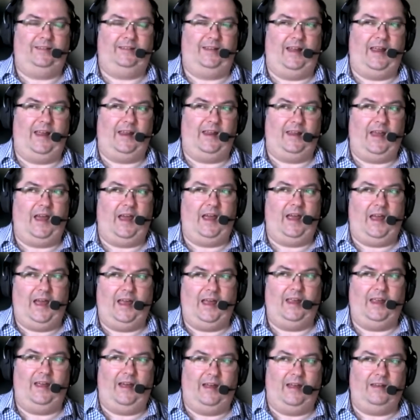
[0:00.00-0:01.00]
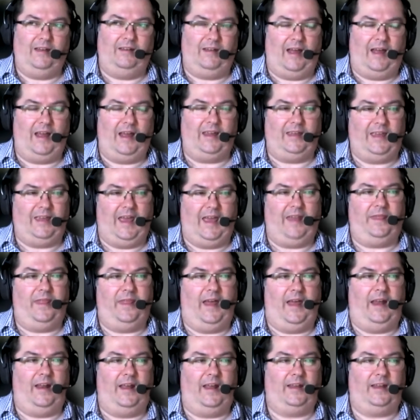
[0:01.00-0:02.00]
like I, I, I get
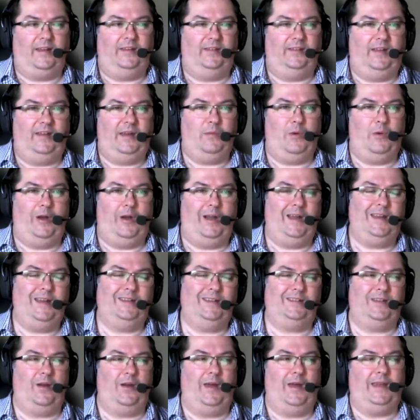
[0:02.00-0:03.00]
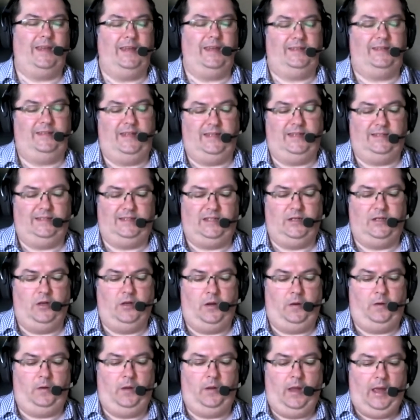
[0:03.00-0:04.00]
that. I can see where it is. So I guess there's, you
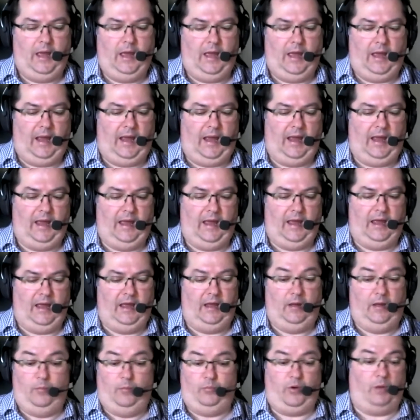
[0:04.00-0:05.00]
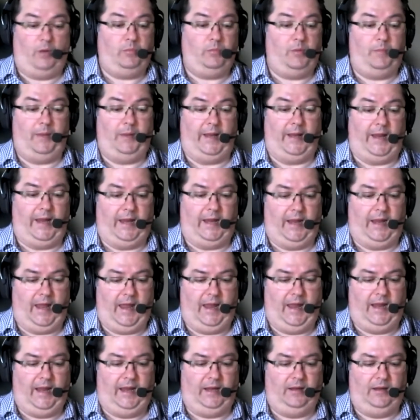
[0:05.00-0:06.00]
know, uh, probably
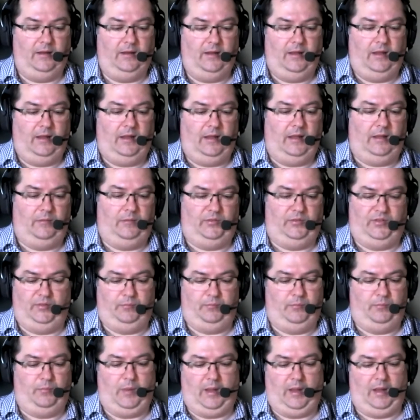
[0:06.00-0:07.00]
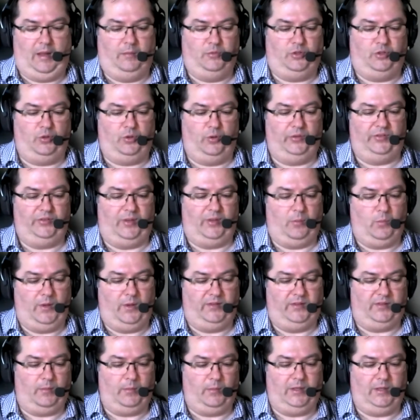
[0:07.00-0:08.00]
a I'm sure
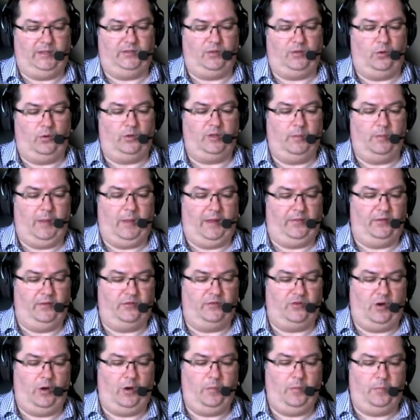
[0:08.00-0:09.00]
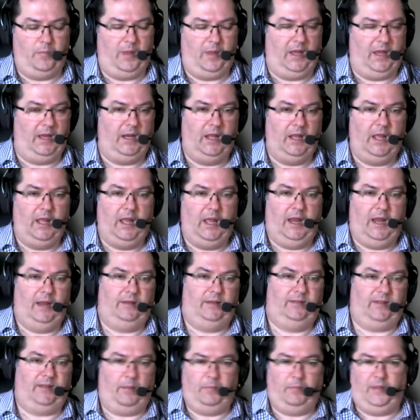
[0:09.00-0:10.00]
somewhere somebody's talked about the trope, but
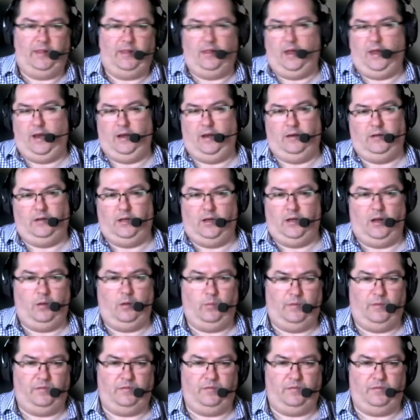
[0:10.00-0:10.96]
it's something that you know we've